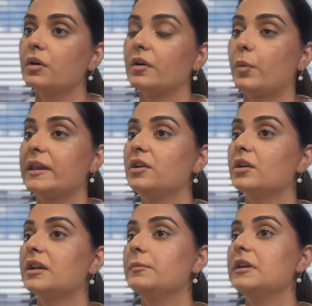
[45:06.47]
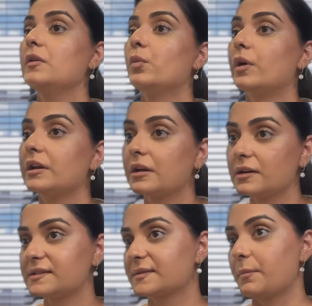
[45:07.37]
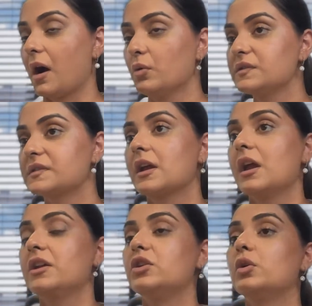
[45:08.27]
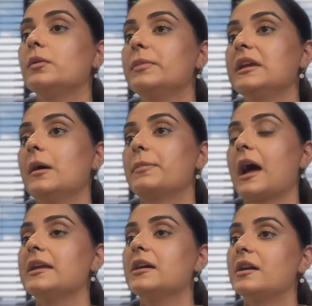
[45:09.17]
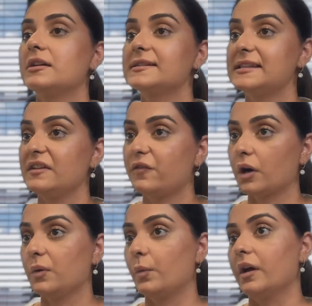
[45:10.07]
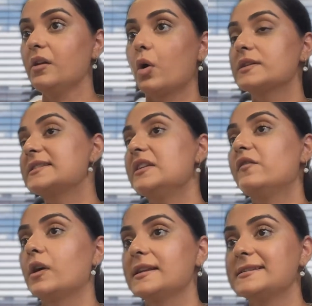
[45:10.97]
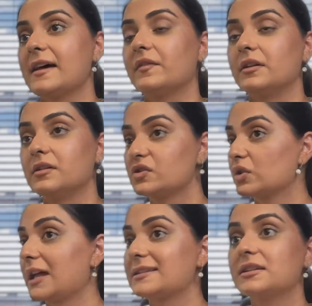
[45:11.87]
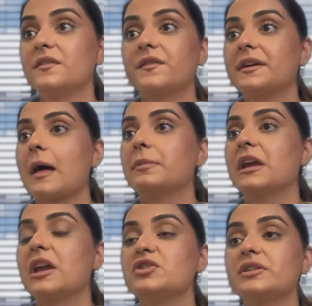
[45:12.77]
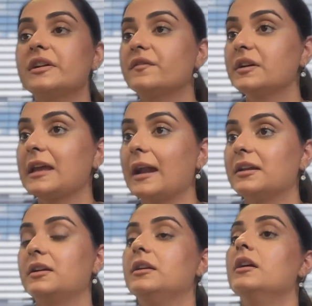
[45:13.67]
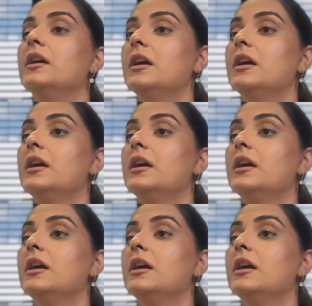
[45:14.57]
when you're going to be a worker's spouse, you will be applying under C41 or C47. So that's a different application, different category.